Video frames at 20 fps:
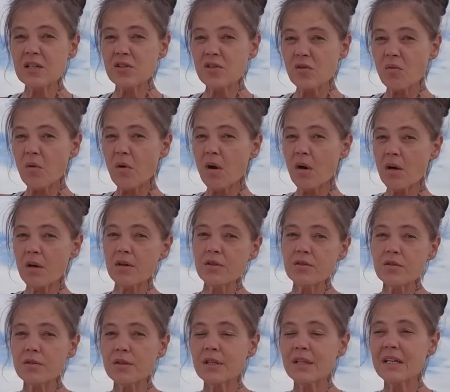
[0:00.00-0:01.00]
to
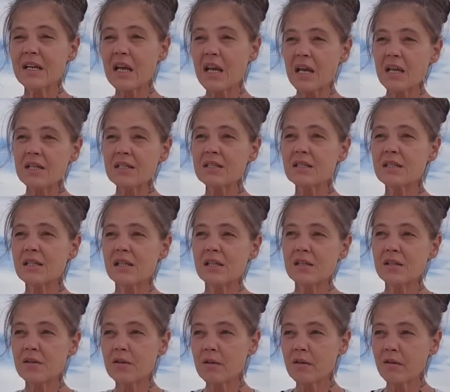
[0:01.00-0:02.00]

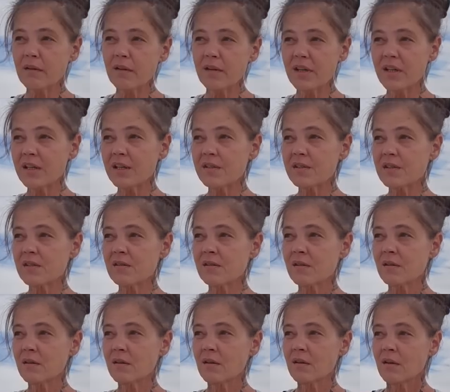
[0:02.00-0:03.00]
118 degrees.
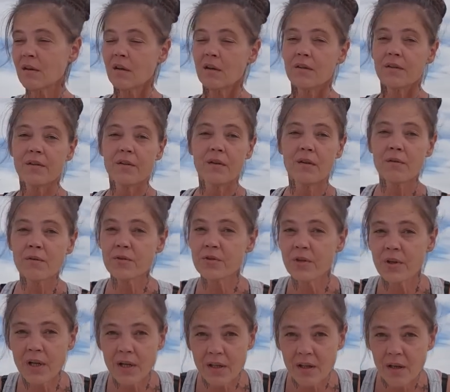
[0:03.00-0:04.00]
So don't
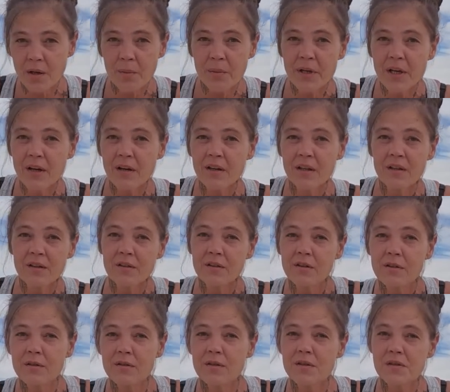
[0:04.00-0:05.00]
try coming out here
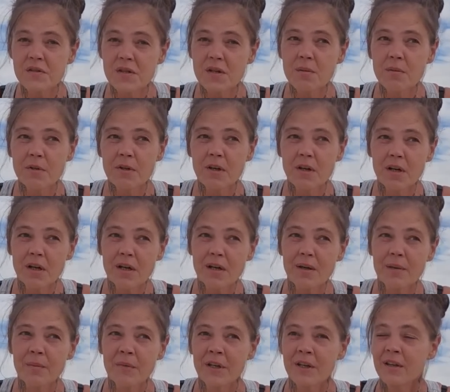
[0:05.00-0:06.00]
during the summertime
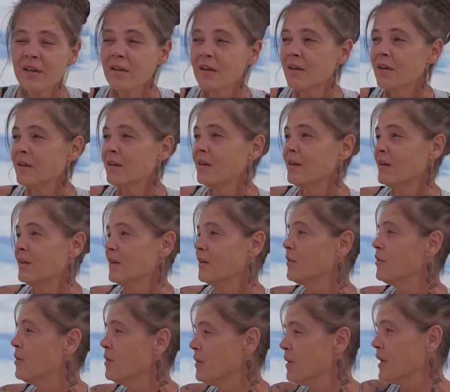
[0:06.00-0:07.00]
and
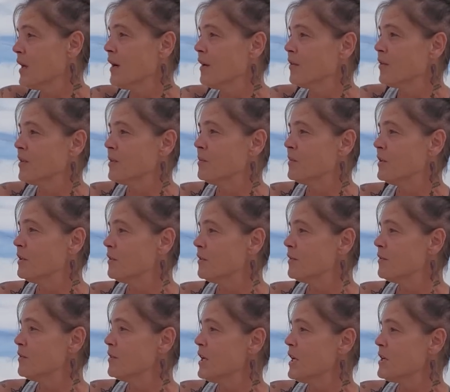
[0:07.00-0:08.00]
going out in the middle of
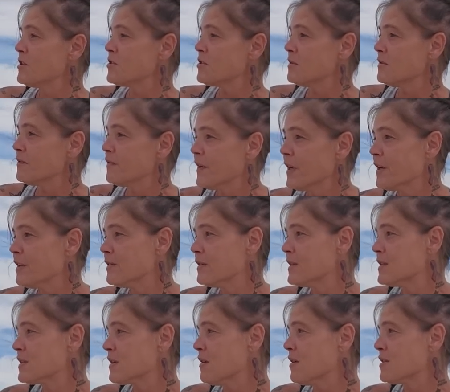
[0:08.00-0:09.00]
nature and finding these
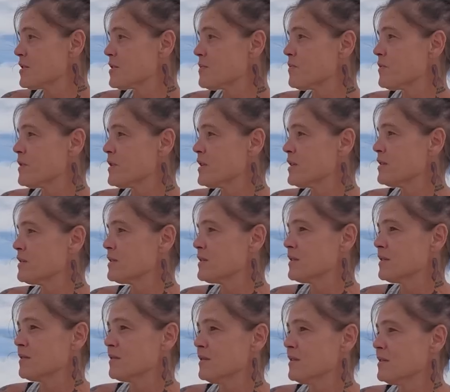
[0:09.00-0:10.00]
hot springs
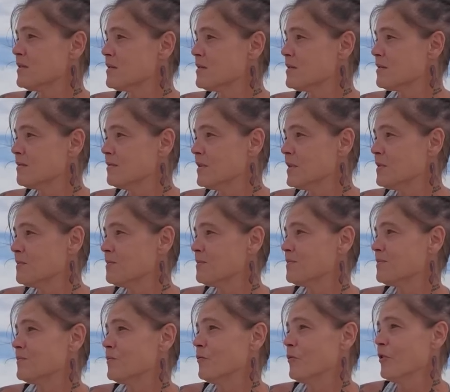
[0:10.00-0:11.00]
and
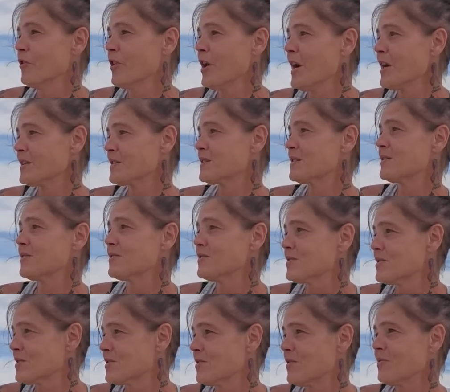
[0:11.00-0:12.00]
relaxing and
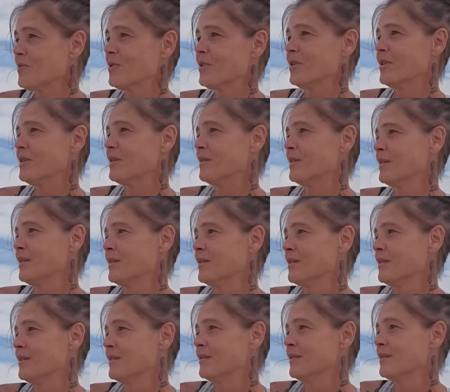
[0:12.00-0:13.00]
soaking
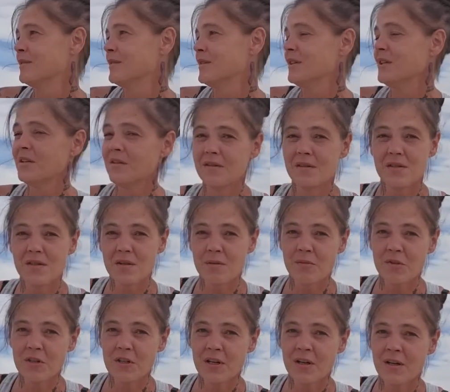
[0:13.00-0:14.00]
in the
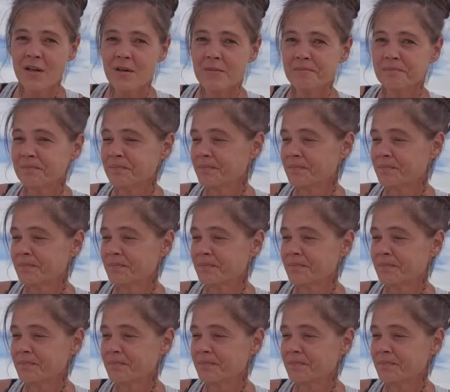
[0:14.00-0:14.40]
summertime